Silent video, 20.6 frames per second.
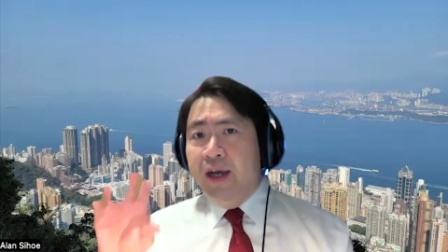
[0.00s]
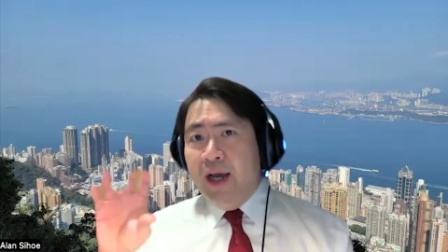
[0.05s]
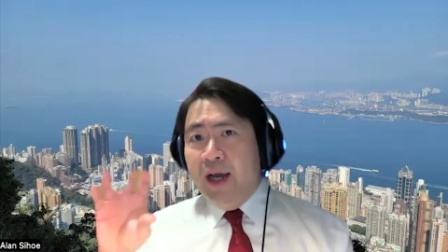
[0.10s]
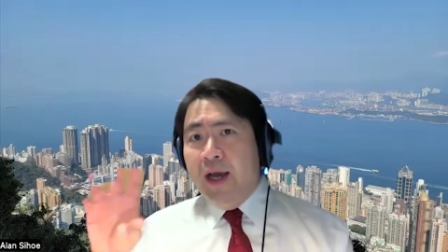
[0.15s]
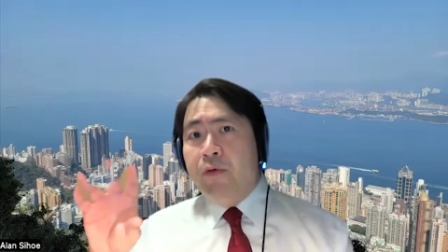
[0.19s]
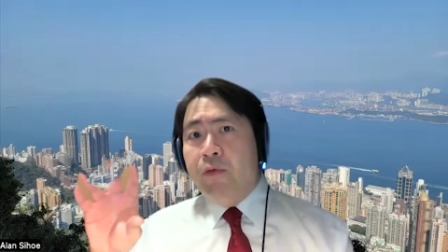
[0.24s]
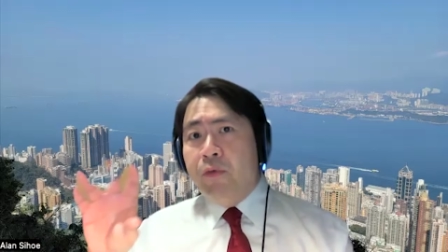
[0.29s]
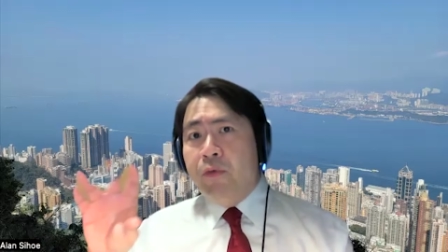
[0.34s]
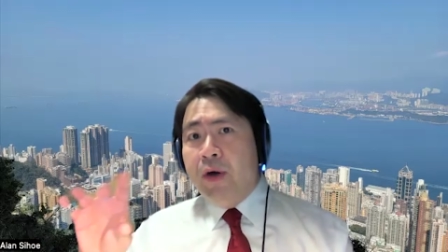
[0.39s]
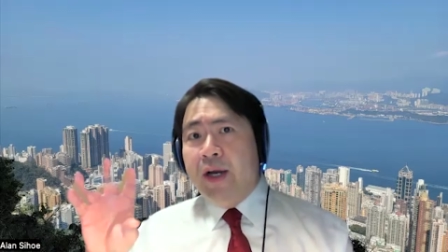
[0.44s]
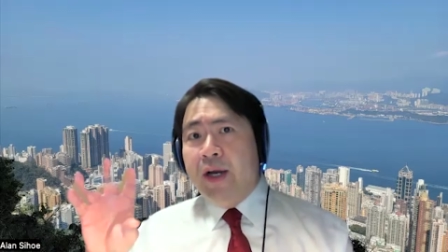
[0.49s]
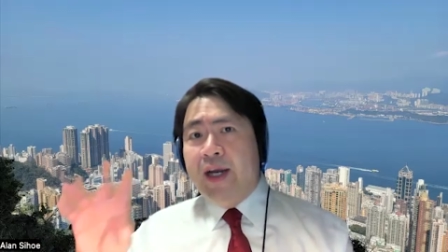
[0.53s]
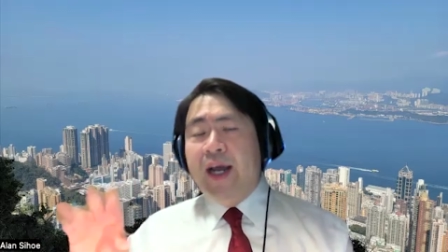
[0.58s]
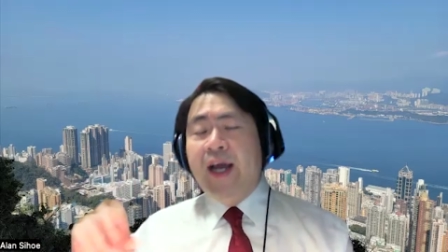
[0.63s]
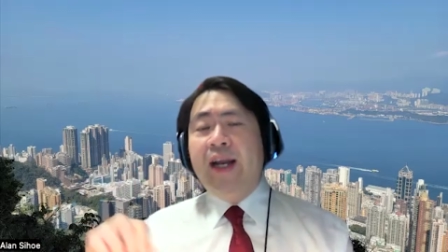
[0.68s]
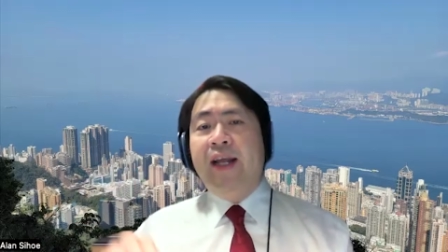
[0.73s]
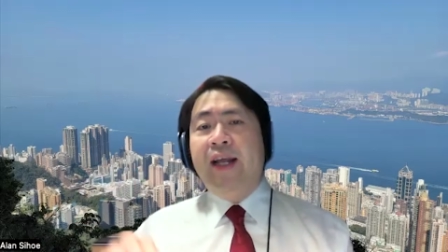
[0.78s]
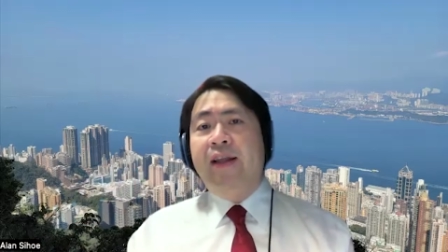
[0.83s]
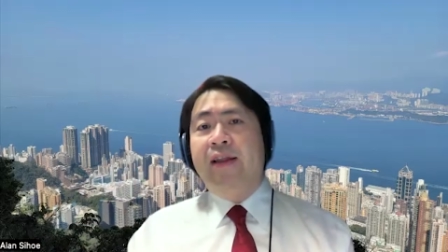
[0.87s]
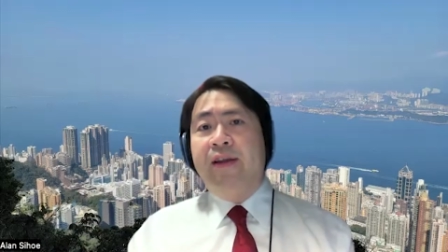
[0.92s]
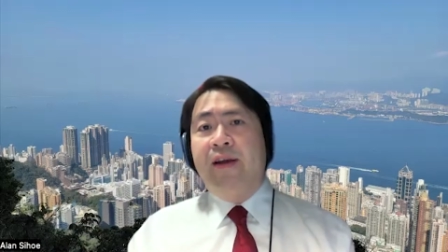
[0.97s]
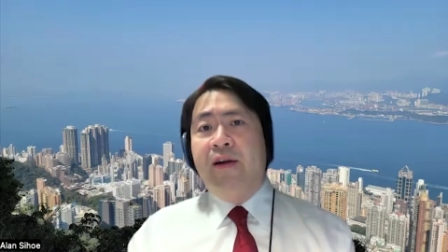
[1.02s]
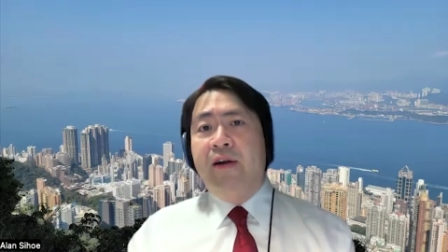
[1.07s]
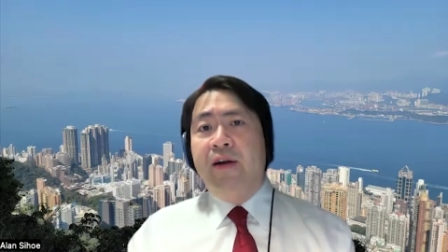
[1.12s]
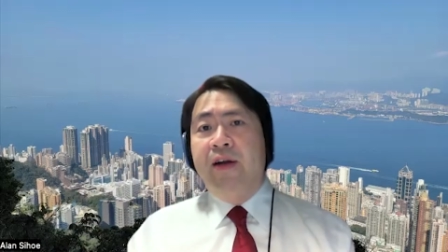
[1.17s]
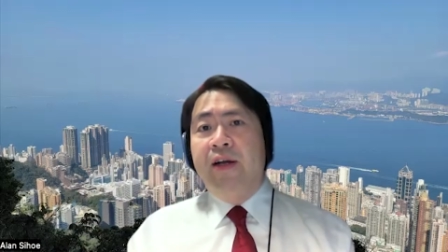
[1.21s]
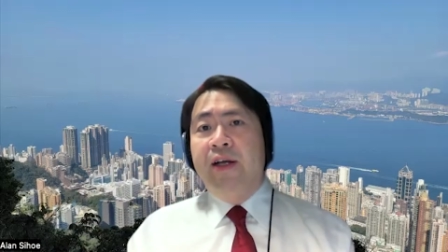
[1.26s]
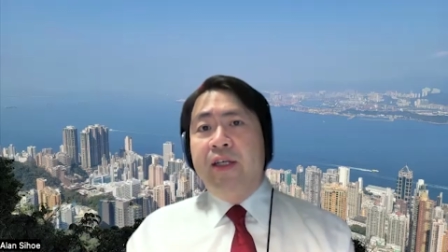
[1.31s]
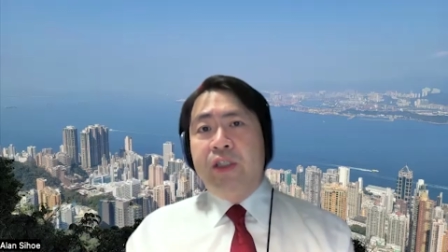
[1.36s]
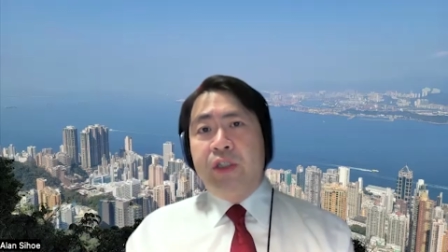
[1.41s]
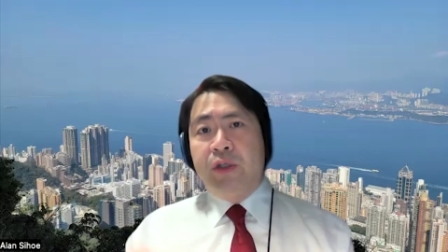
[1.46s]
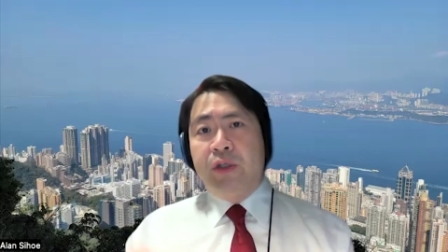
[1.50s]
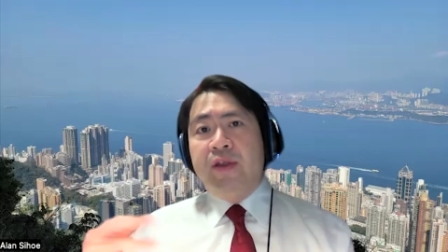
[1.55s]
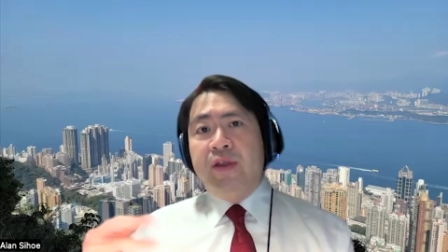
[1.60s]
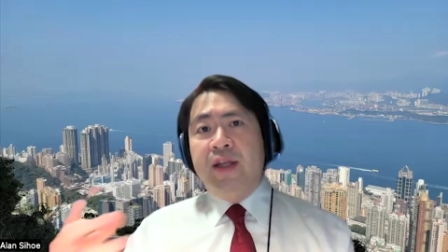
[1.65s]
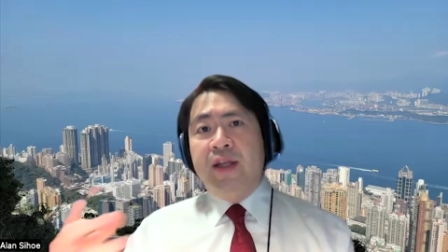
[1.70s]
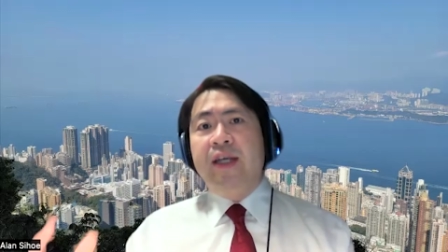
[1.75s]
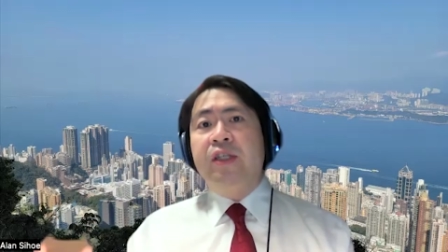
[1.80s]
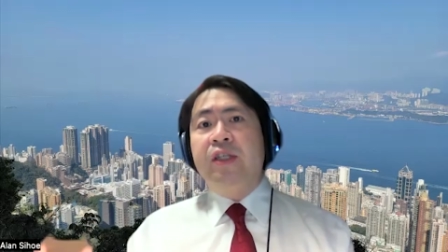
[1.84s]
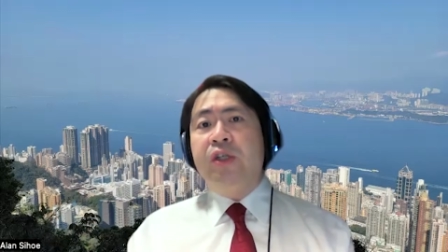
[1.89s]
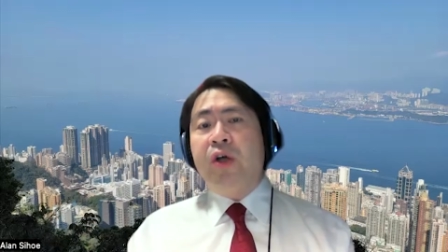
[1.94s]
And we're getting there. So
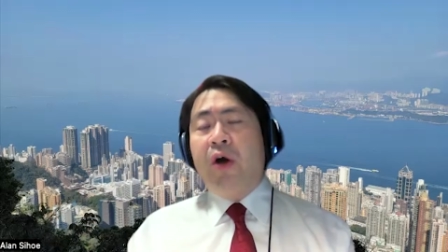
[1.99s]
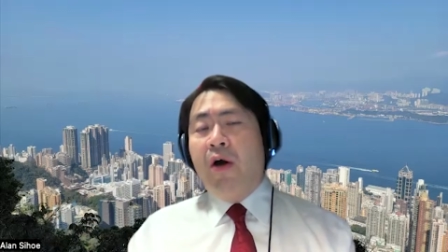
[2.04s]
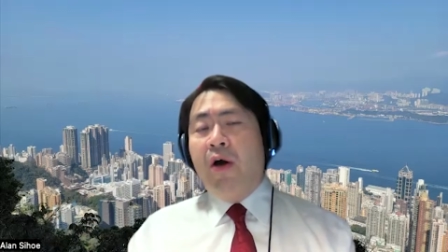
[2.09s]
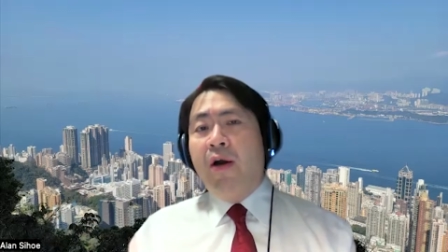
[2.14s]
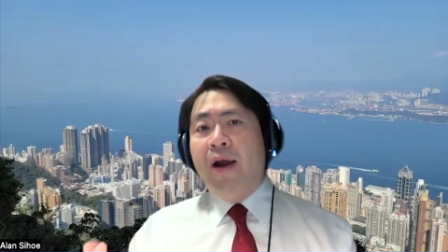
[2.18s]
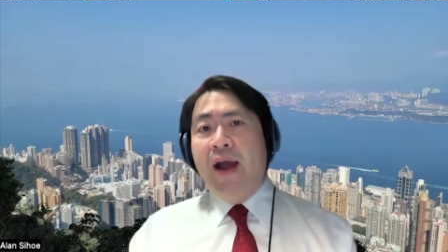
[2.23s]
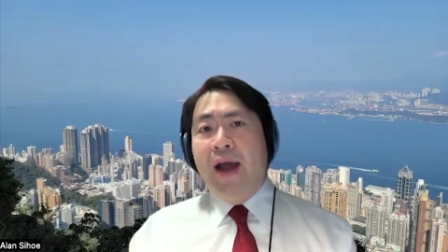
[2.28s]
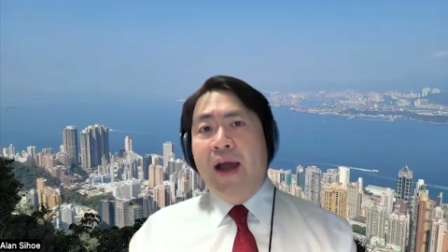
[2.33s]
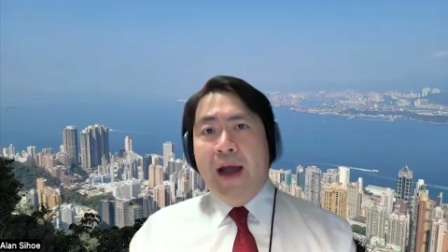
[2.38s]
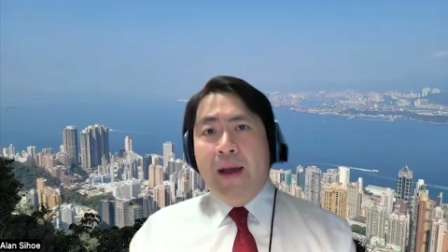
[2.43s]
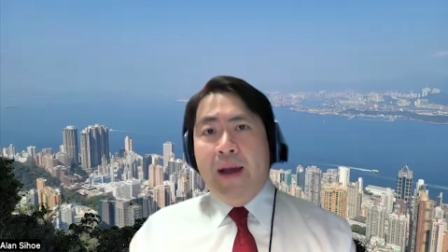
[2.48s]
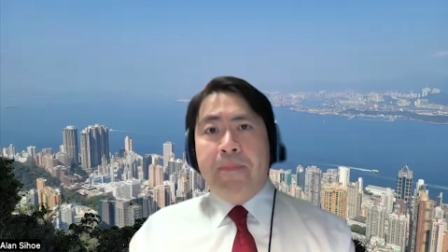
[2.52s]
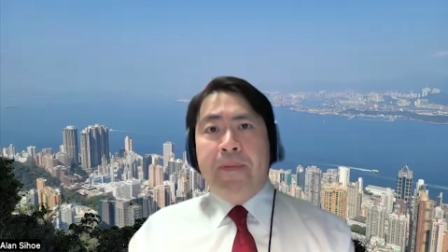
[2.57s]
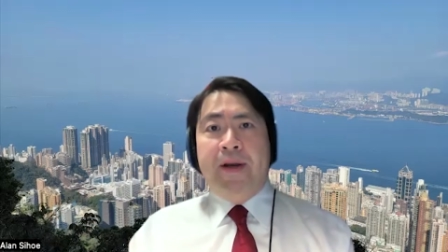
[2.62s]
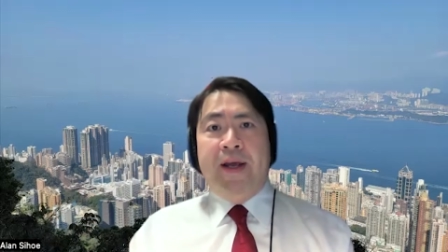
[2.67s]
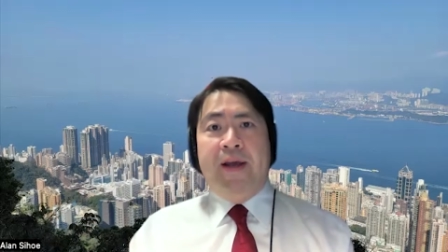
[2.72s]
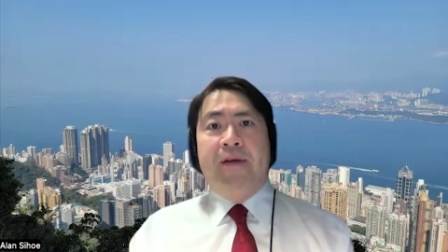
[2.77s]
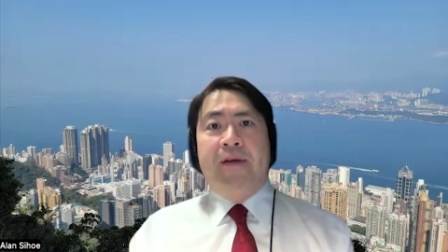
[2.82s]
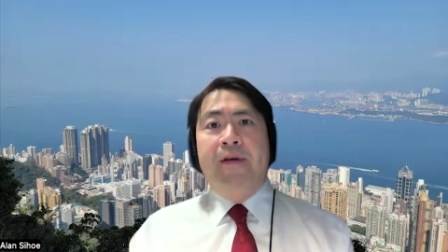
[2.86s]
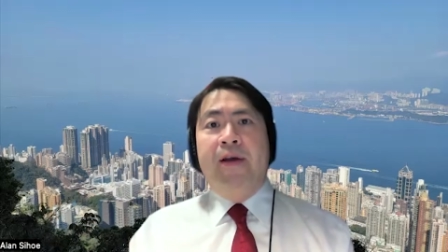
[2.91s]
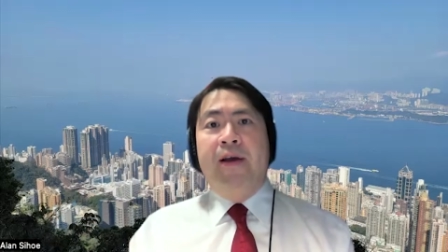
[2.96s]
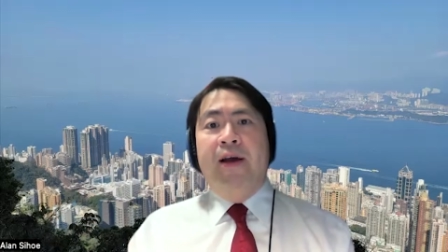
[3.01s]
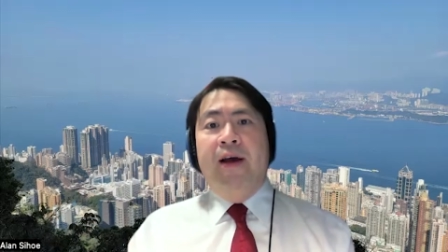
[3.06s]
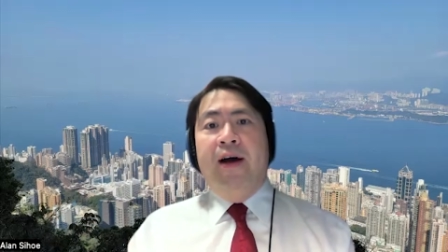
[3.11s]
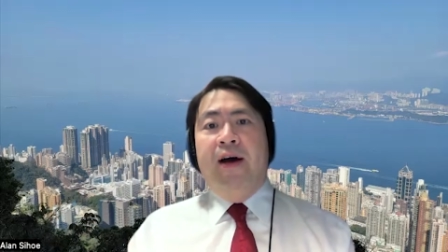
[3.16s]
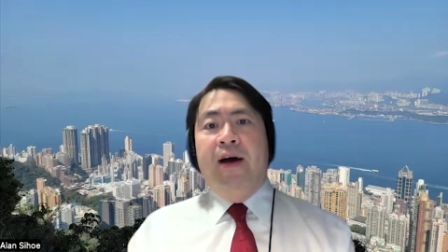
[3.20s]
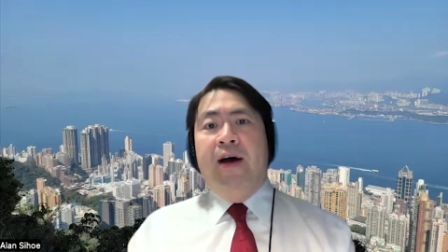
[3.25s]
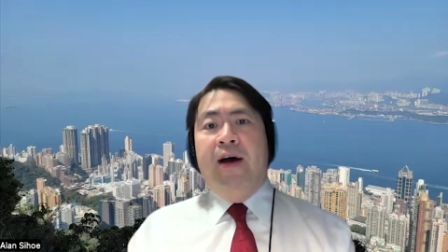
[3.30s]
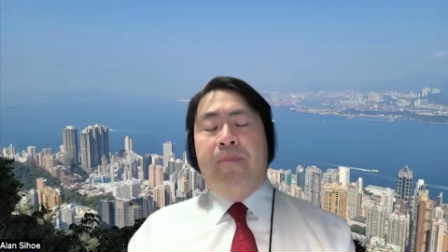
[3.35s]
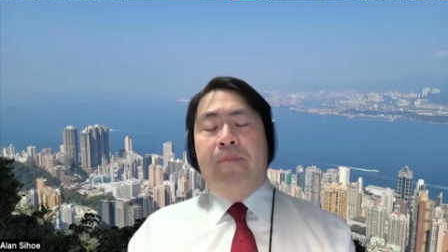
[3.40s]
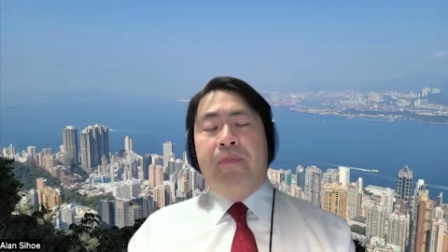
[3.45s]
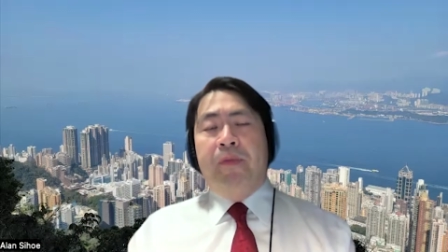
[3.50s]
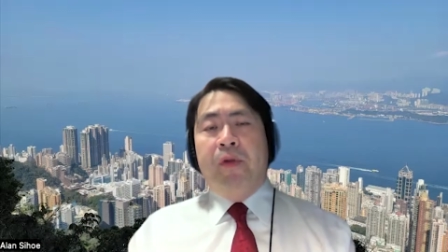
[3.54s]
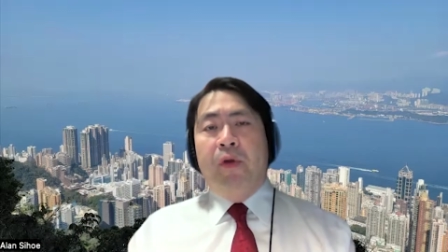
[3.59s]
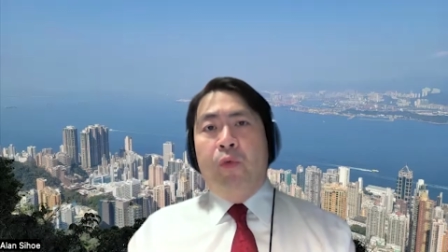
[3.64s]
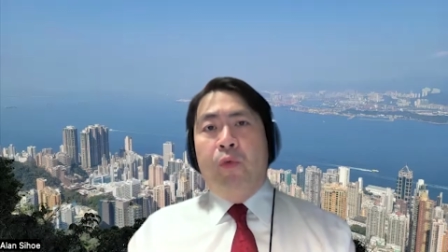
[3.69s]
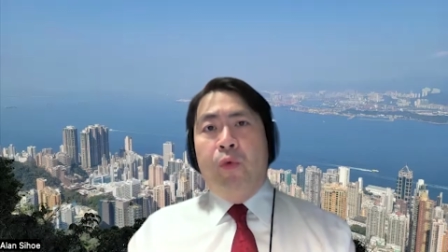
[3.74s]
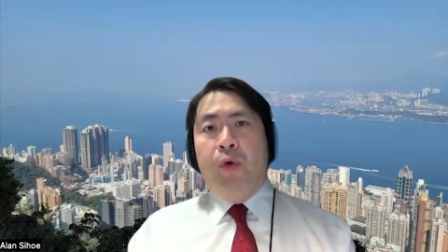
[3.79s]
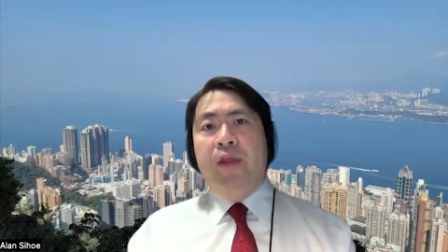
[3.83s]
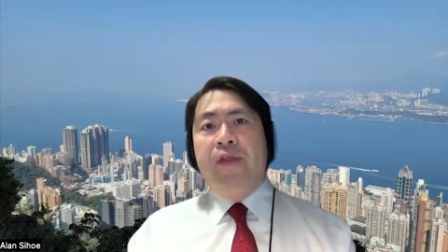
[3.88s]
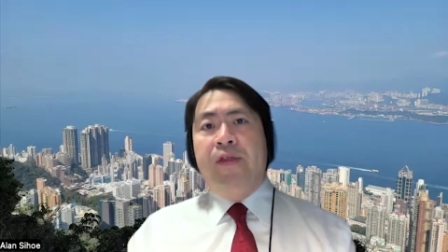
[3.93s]
things are happening um,
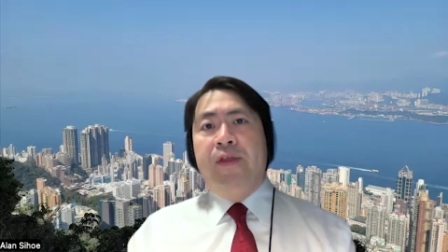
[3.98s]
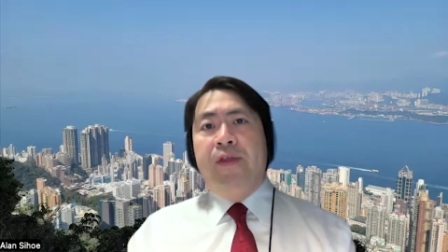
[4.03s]
with